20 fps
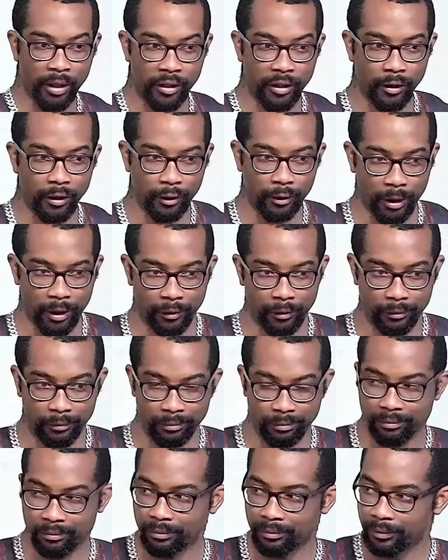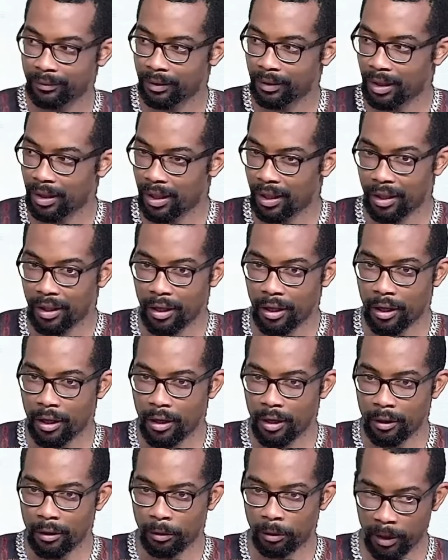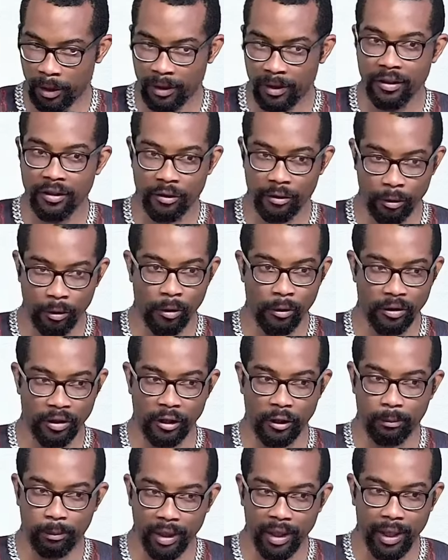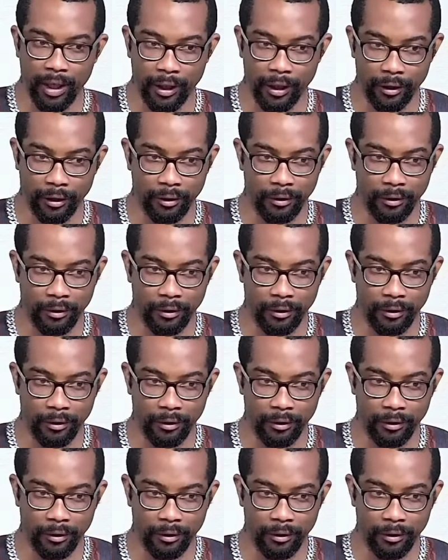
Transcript: to him, Jesus knows he's blind.